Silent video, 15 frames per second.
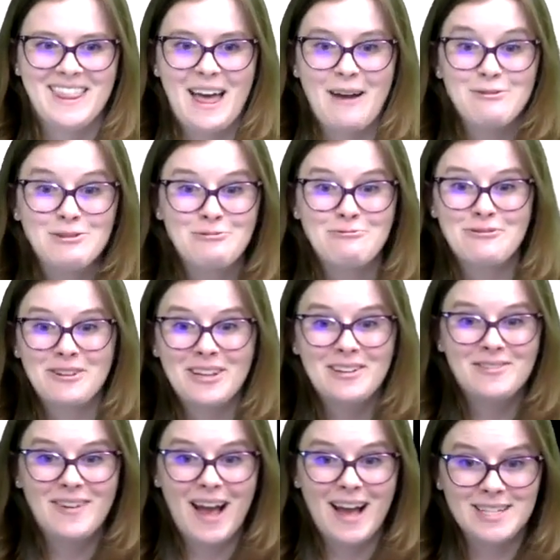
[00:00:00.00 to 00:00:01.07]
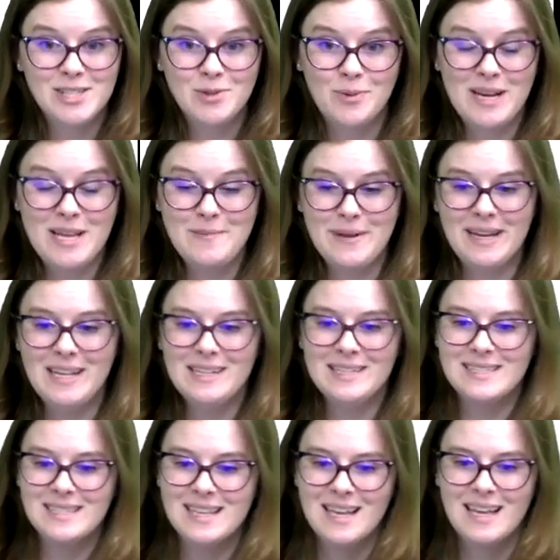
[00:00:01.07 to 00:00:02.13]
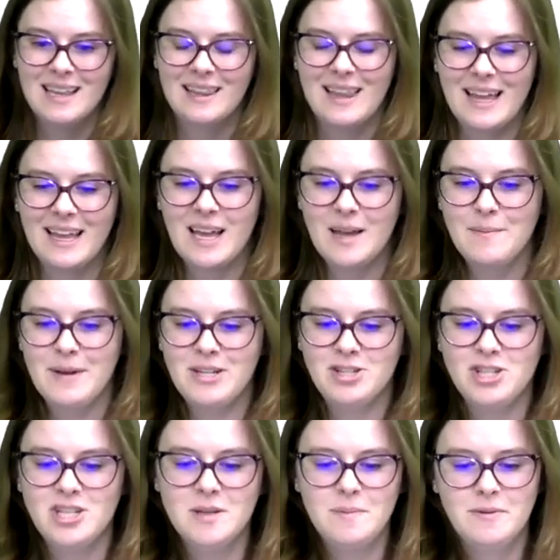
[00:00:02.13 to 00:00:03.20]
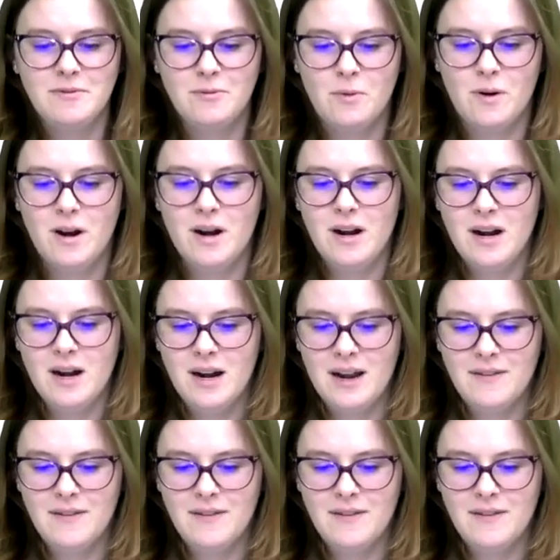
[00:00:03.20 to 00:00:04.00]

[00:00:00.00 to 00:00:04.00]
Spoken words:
was a really fast 20 minutes. Like I mentioned before, if